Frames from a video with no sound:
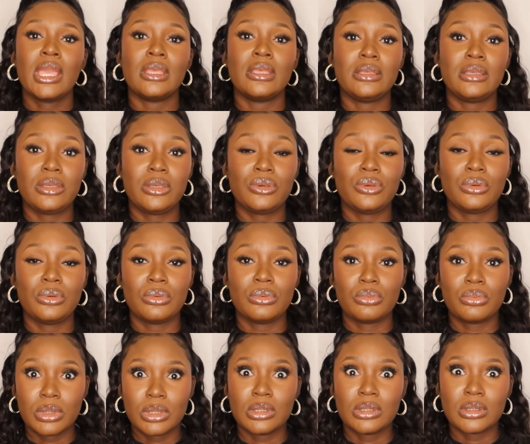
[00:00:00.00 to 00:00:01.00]
you
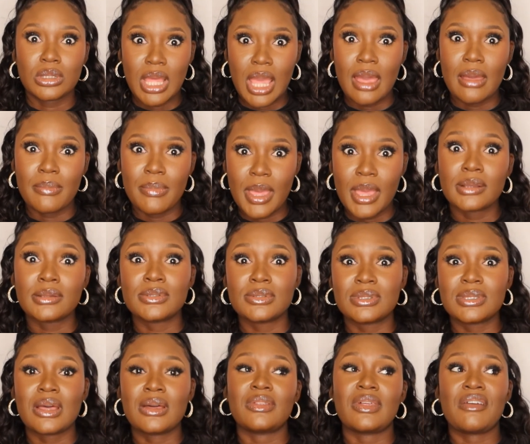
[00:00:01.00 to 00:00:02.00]
will come back to
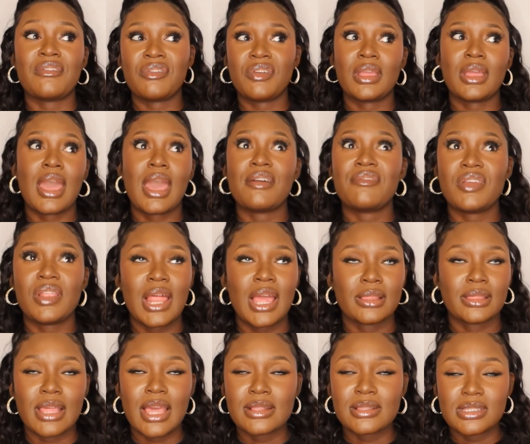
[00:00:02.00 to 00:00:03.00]
South Africa. I feel
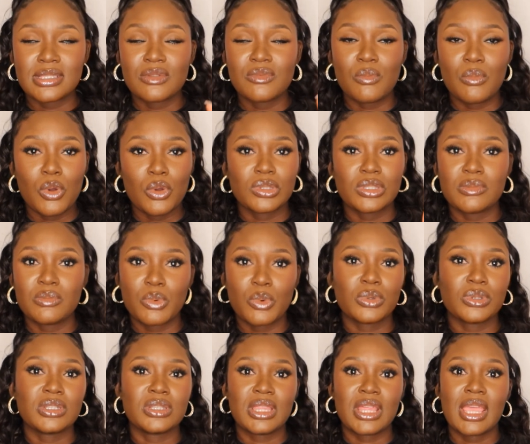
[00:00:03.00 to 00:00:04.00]
like that's the most
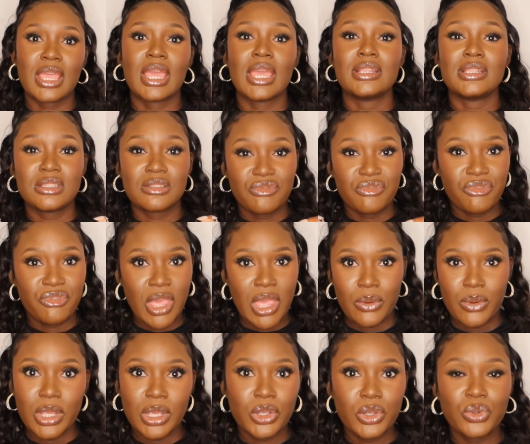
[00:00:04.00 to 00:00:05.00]
important thing. It's
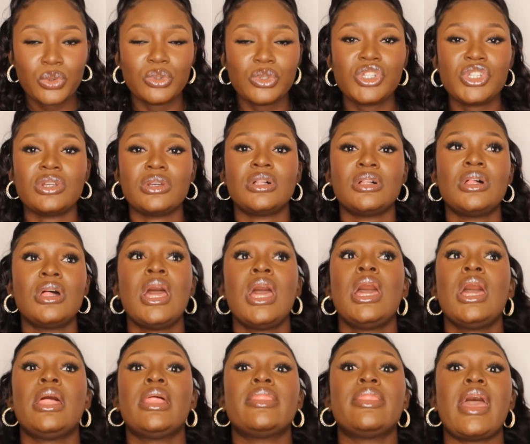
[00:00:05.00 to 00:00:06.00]
very crucial
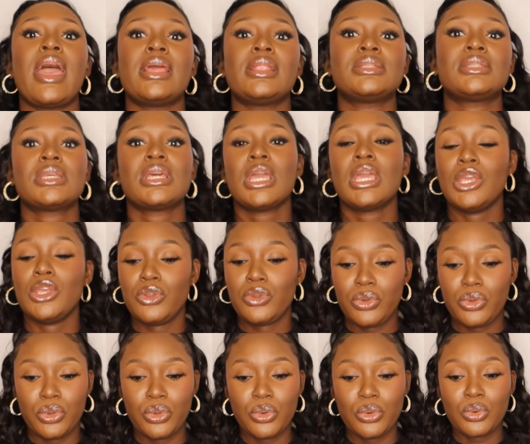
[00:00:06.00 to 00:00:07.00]
that
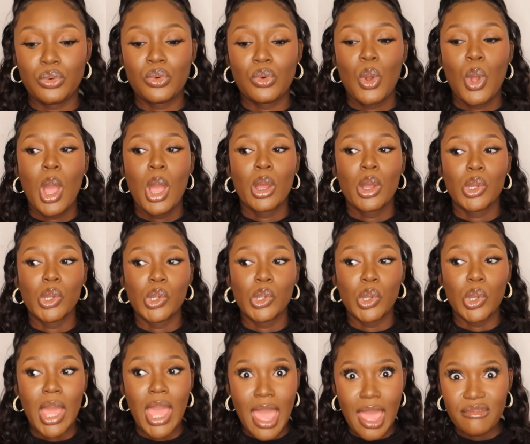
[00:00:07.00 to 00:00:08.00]
you
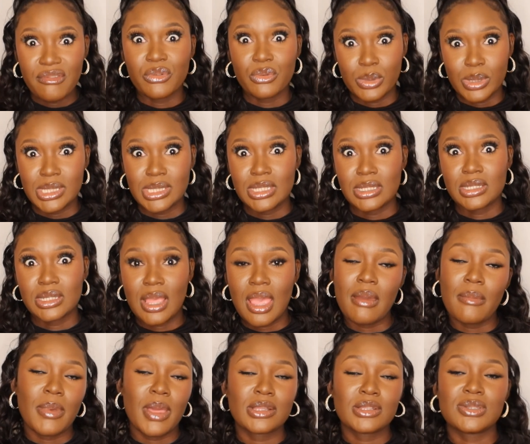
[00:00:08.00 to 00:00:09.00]
have a reason to
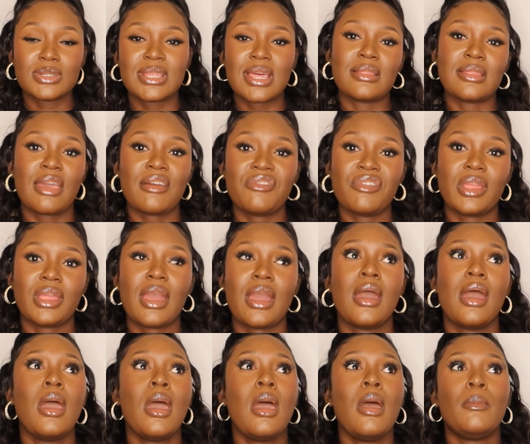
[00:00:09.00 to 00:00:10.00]
come back to South Africa,
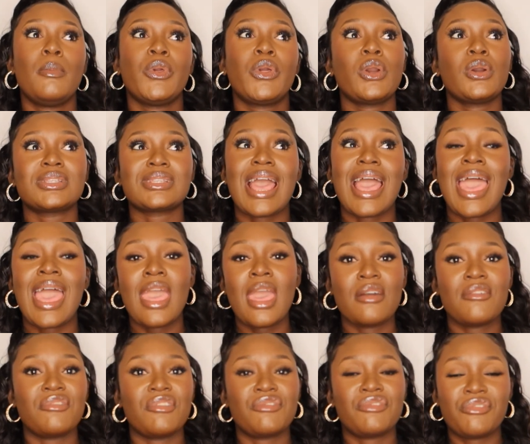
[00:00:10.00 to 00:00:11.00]
because I
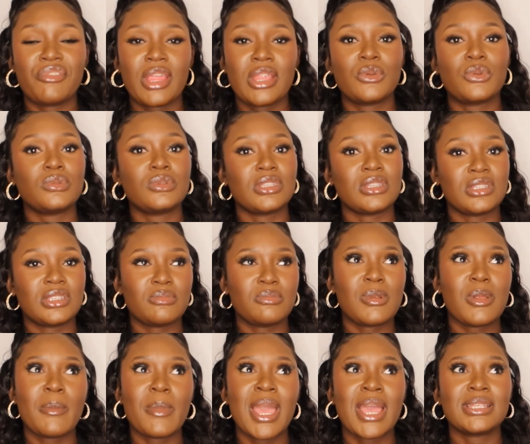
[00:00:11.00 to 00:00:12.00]
have a friend who's a
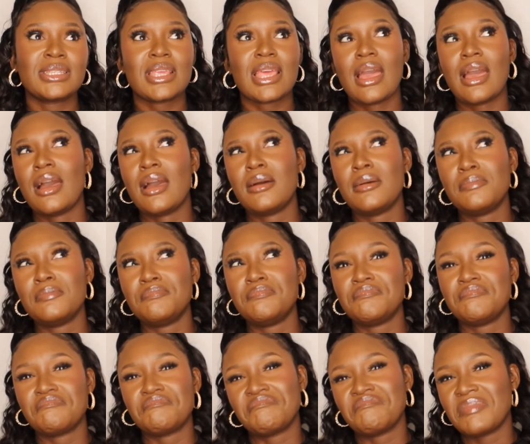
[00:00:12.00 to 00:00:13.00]
diplomat.
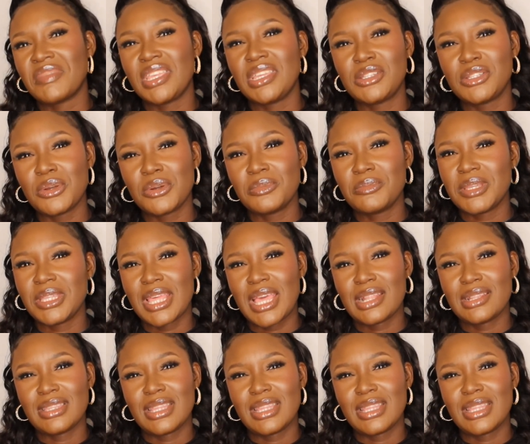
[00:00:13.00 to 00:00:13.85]
He told me that